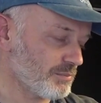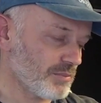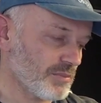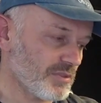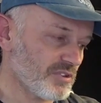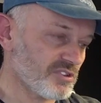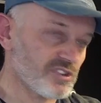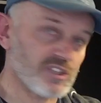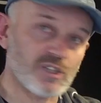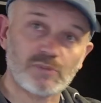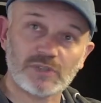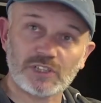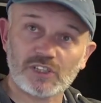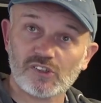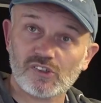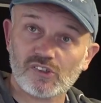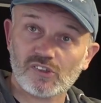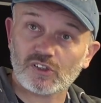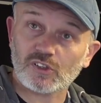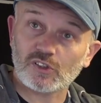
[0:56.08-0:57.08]
Still
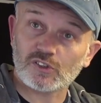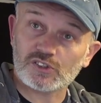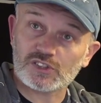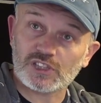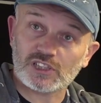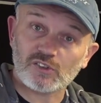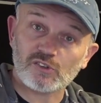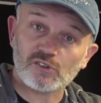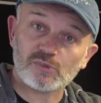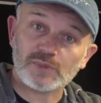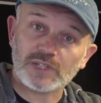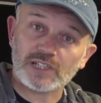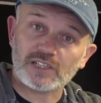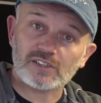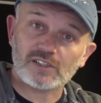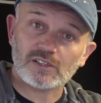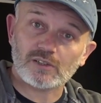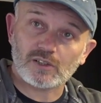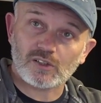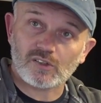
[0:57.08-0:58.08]
manages a good turn of speed
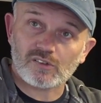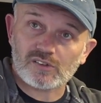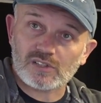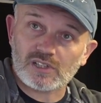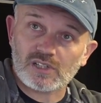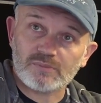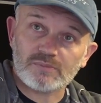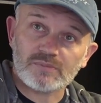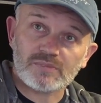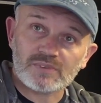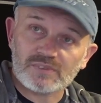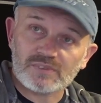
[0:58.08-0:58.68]
though, all the same.